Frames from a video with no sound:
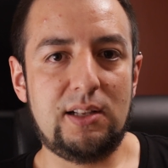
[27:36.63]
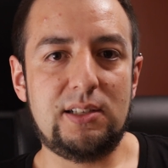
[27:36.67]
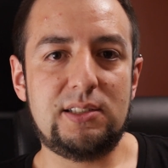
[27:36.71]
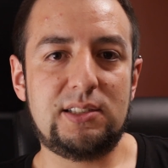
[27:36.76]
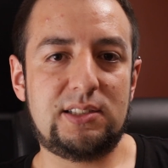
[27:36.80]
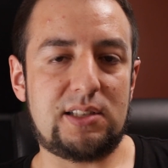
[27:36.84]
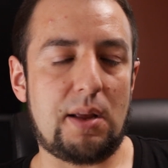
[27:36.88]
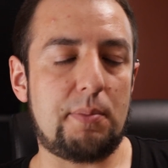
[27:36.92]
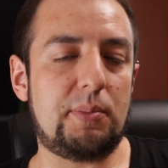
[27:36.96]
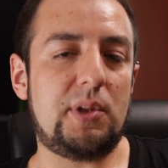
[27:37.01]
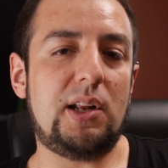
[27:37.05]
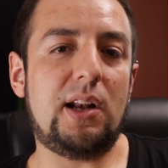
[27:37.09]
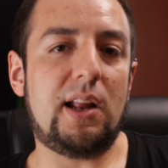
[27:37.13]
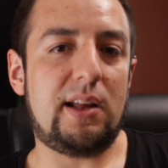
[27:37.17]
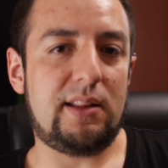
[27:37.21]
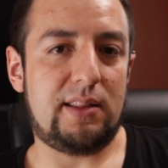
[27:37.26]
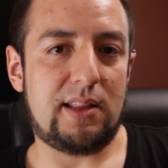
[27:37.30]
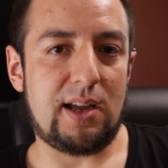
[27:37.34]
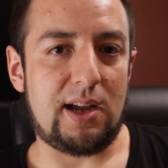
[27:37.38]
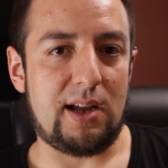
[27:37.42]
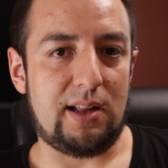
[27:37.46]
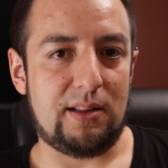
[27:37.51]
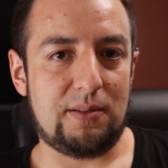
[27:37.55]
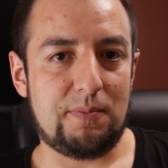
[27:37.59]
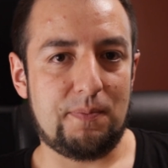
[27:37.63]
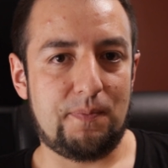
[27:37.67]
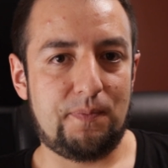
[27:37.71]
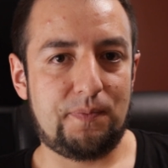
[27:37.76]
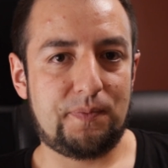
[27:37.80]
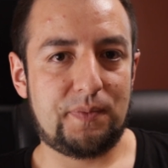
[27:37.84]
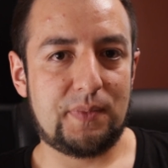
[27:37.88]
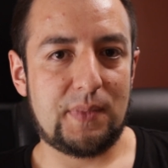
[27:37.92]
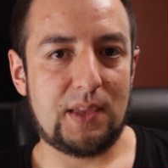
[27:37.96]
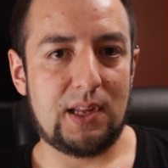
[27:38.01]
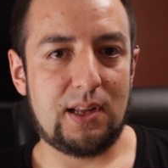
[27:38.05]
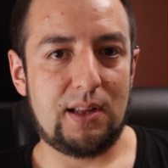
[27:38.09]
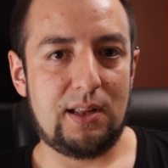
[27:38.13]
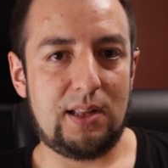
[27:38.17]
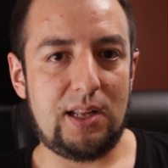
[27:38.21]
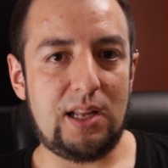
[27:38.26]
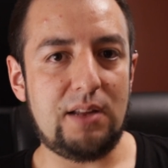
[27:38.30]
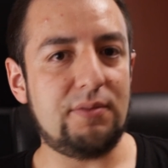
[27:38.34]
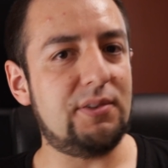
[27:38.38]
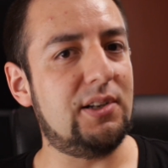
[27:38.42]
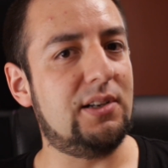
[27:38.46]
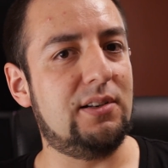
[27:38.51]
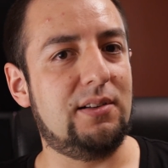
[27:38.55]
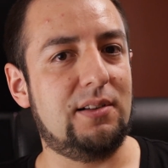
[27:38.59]
something like that,
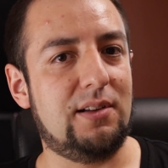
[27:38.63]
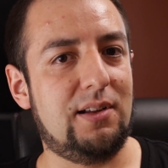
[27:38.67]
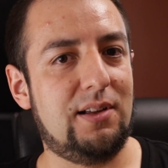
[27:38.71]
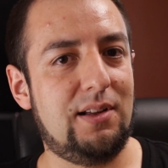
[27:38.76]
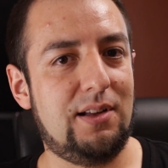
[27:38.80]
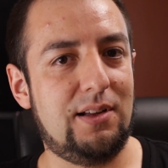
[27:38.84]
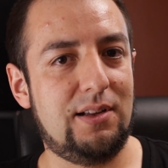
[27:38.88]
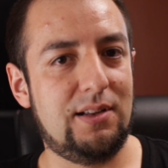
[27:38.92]
even